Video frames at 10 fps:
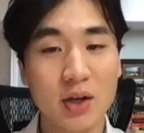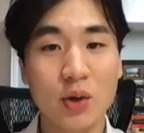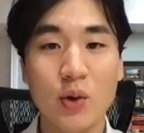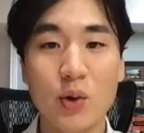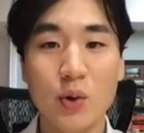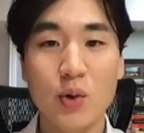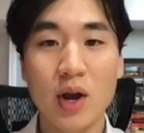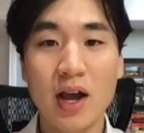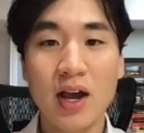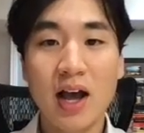
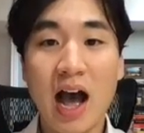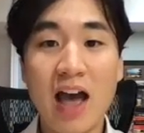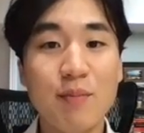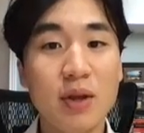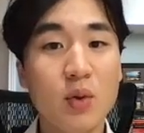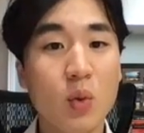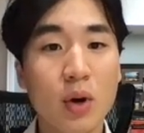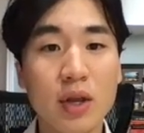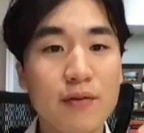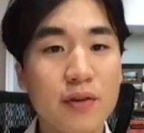who I've been
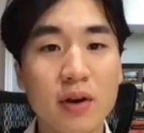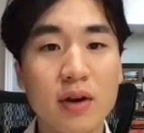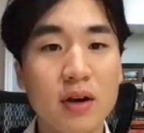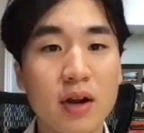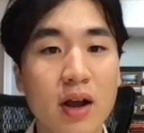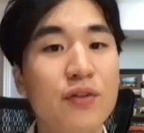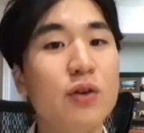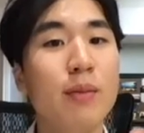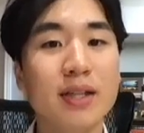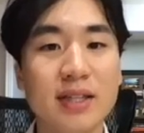working for a few
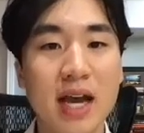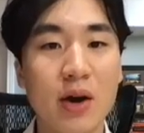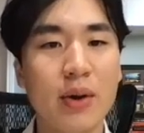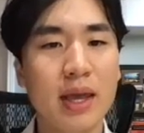months now.